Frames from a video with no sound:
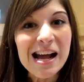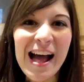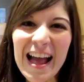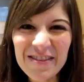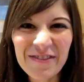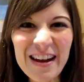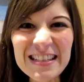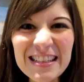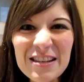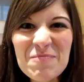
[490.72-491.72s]
Hi,
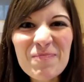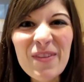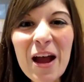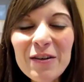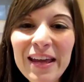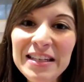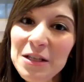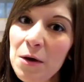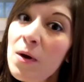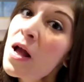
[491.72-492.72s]
friends. Okay,
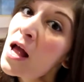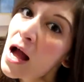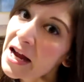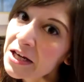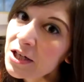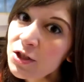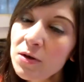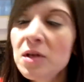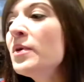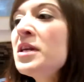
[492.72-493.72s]
so I'm gonna
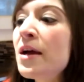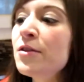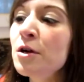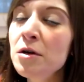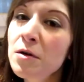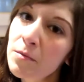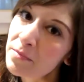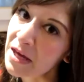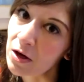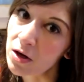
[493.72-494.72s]
show you another
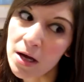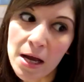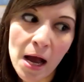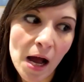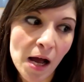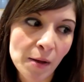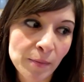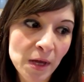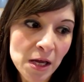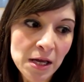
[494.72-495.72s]
meal.
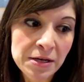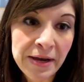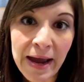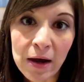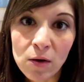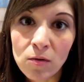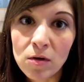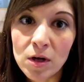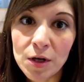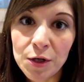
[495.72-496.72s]
Um, now,
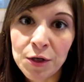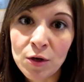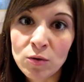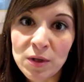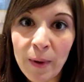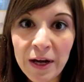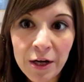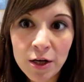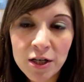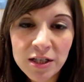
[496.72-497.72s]
you know,
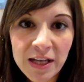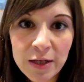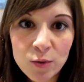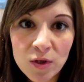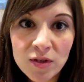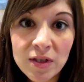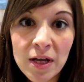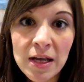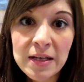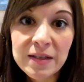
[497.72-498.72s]
depending on our schedules,
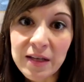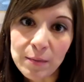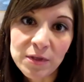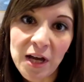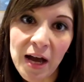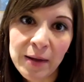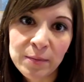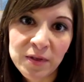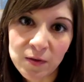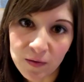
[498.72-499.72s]

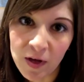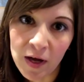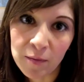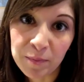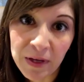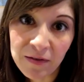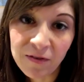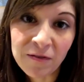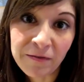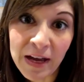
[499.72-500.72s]
sometimes the
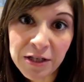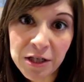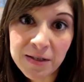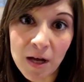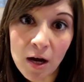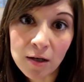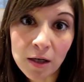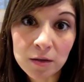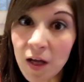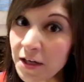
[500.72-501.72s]
beef and veggies are
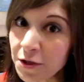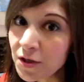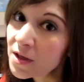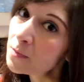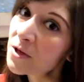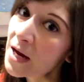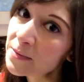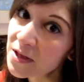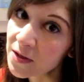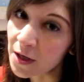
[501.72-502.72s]
our lunch,
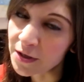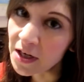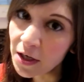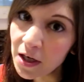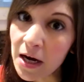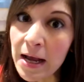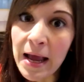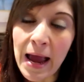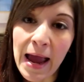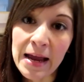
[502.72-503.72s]
sometimes it's our dinner,
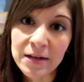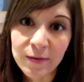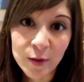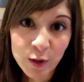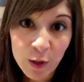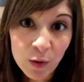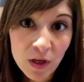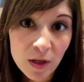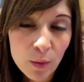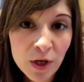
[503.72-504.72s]
and the
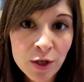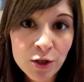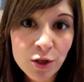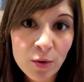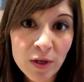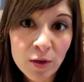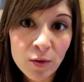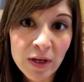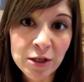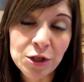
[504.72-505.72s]
tuna that we're gonna show
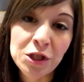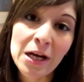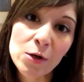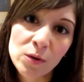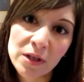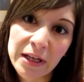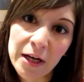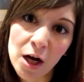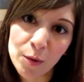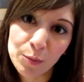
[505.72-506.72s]
you is
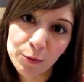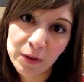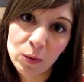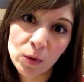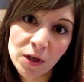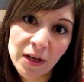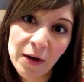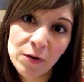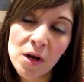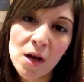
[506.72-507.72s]
generally our
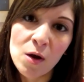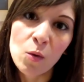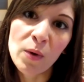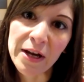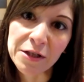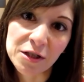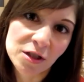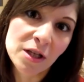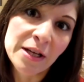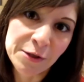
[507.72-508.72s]
pre-workout,
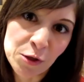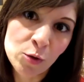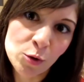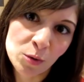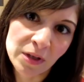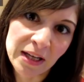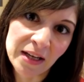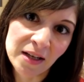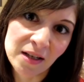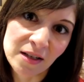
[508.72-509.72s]
which is
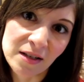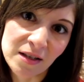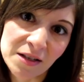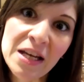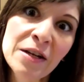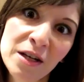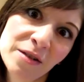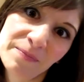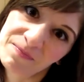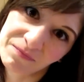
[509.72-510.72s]
usually dinner.
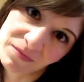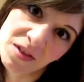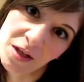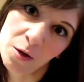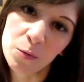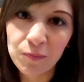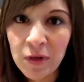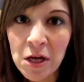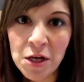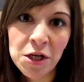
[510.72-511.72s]
So,
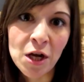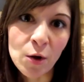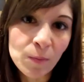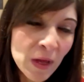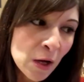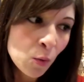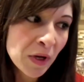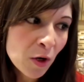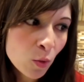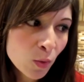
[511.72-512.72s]
you know,
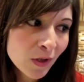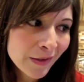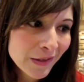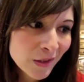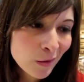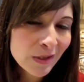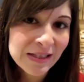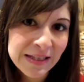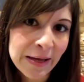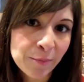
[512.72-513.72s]
we don't really do a
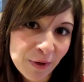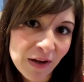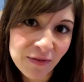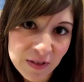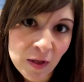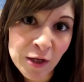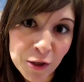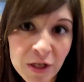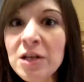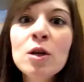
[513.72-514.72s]
set breakfast,
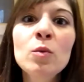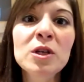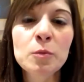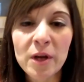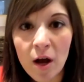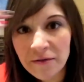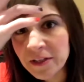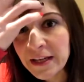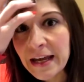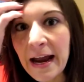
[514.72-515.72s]
lunch, dinner, which we
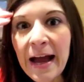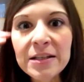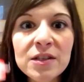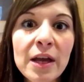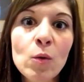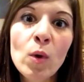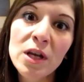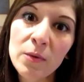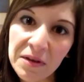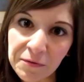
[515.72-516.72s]
often get asked, like, what
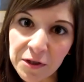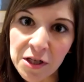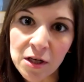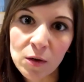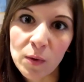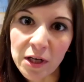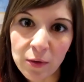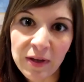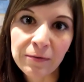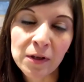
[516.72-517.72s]
do you eat for dinner? What do
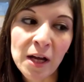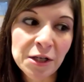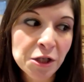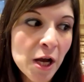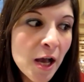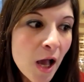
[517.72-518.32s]
you eat for lunch?